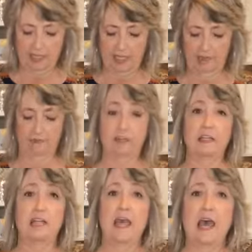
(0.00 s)
if
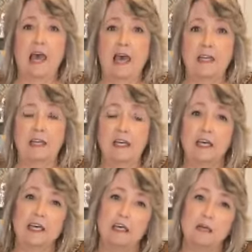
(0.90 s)
it had,
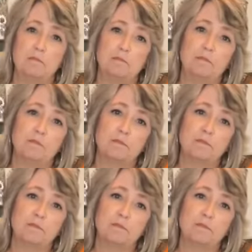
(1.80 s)
um,